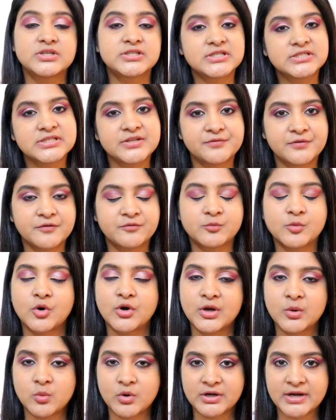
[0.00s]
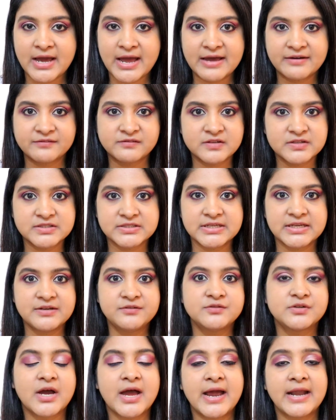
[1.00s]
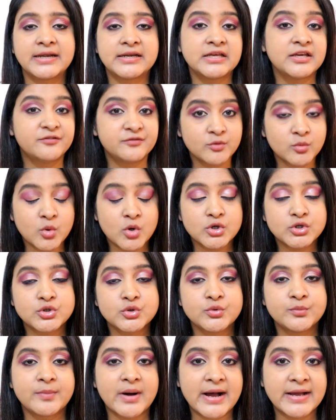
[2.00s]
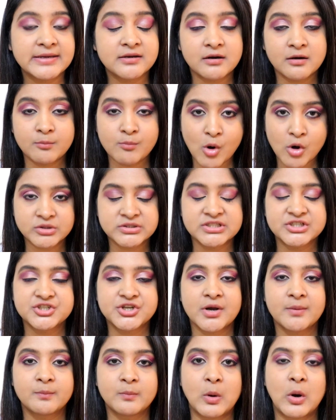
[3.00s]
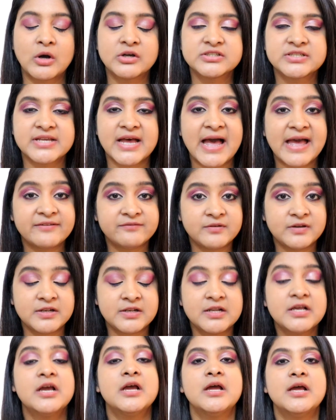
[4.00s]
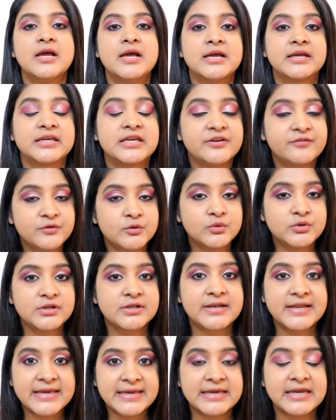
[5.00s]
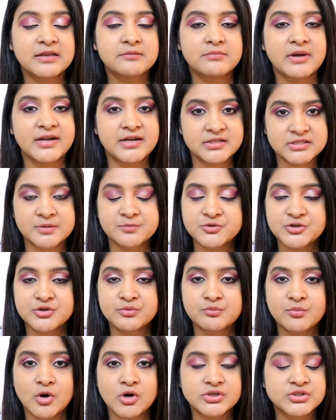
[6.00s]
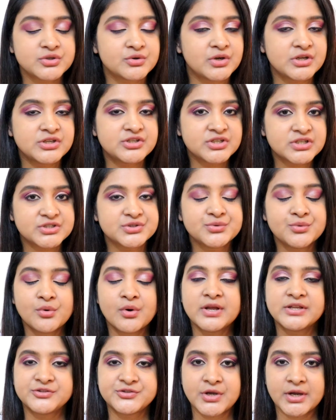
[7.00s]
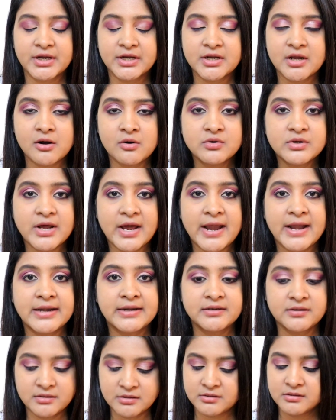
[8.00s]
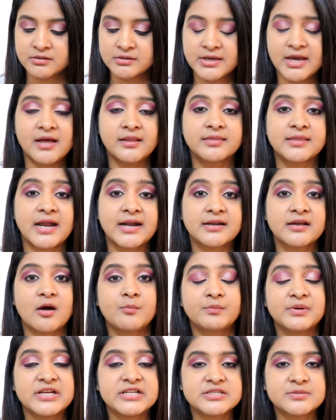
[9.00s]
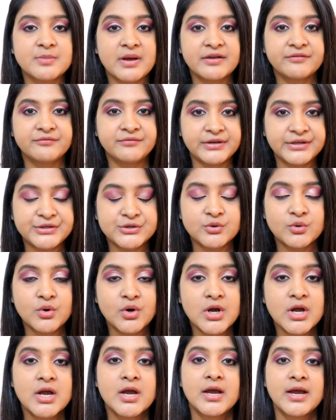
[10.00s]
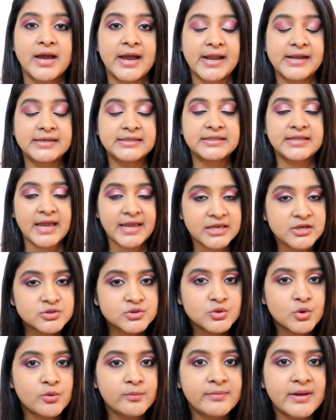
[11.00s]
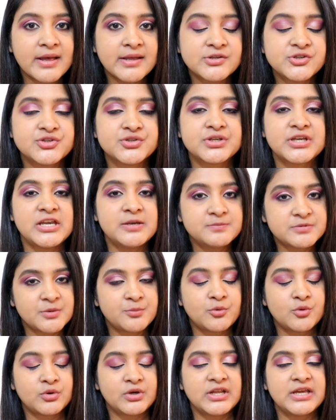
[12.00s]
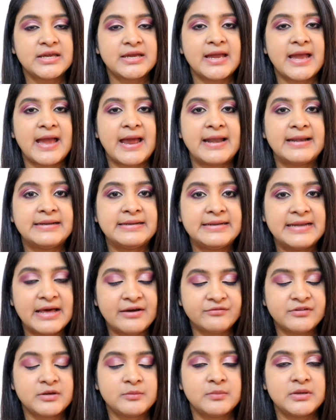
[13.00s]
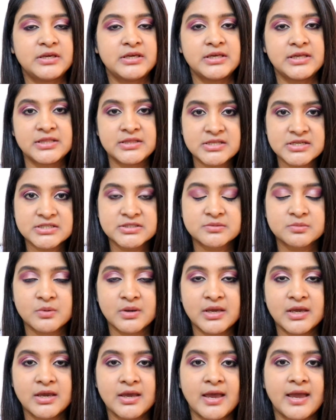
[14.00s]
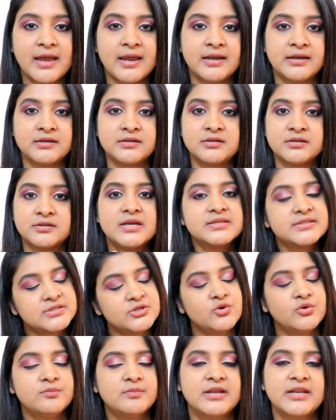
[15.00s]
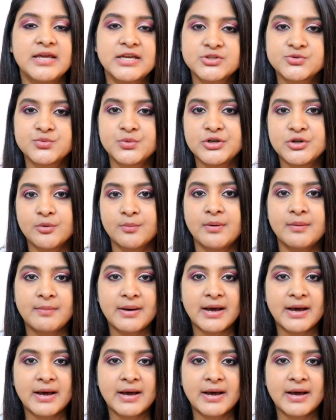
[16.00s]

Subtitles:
this is the fifth product what I have received, and if you want to buy a Boxycharm box, I will give you the link in my description box. You can just go and check it out. And yeah, that completes my video, and thank you so much. Keep supporting and loving me in this way, and see you in my next video. Bye